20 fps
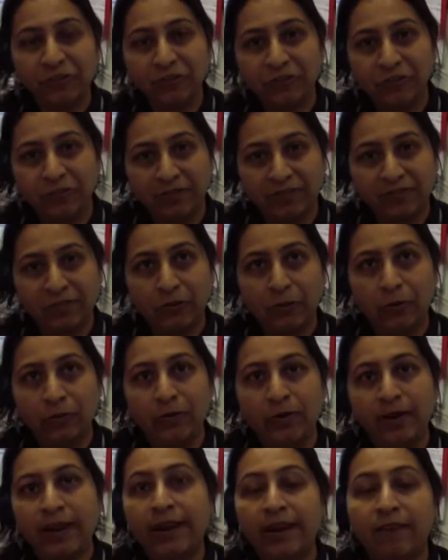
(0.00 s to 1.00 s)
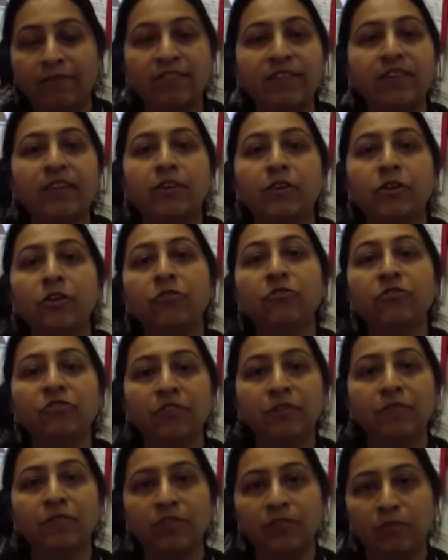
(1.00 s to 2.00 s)
teacher to the school and I've seen a
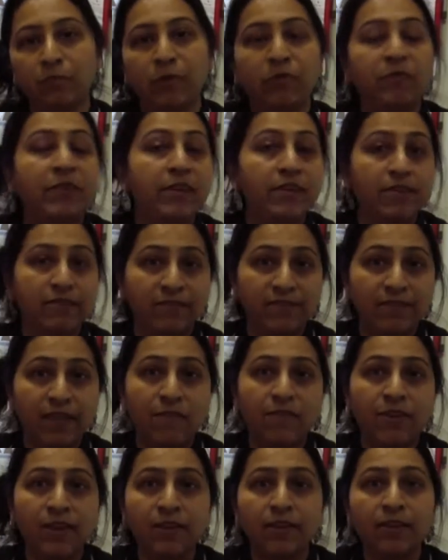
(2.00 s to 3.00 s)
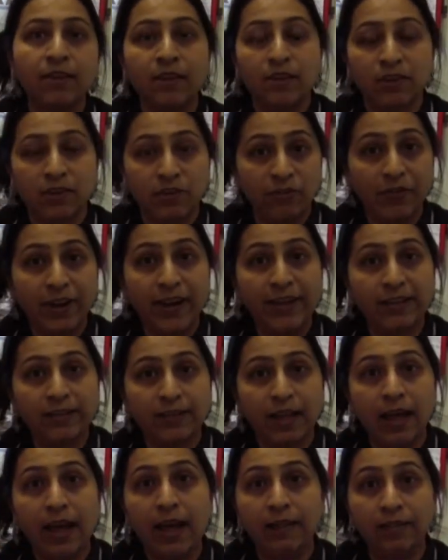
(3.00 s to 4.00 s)
huge difference between year 7, year
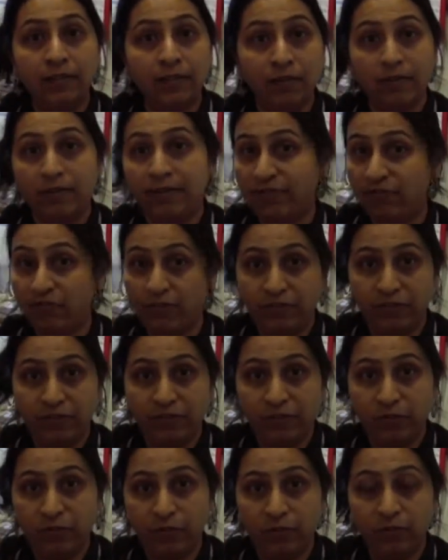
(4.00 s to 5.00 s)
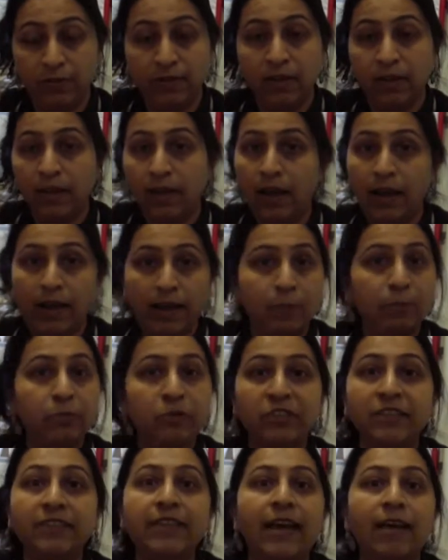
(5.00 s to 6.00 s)
8 and the rest of the school and I
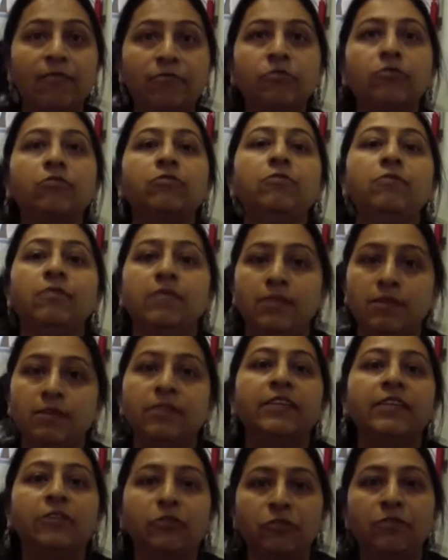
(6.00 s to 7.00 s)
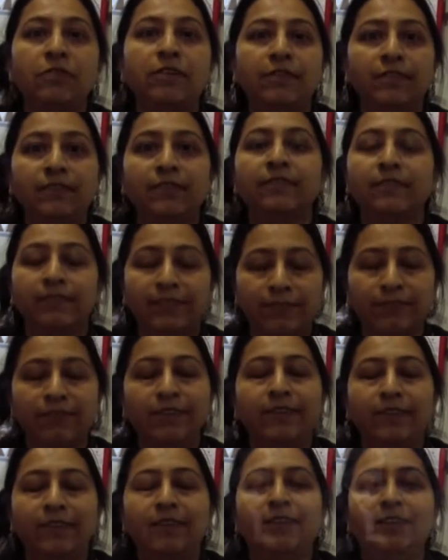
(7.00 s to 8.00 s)
put it down to learning to learn,
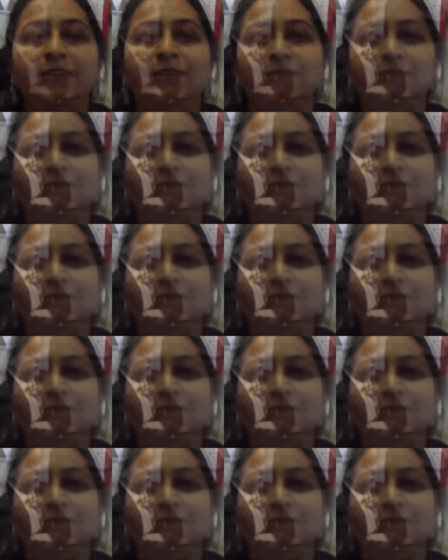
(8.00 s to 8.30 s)
definitely.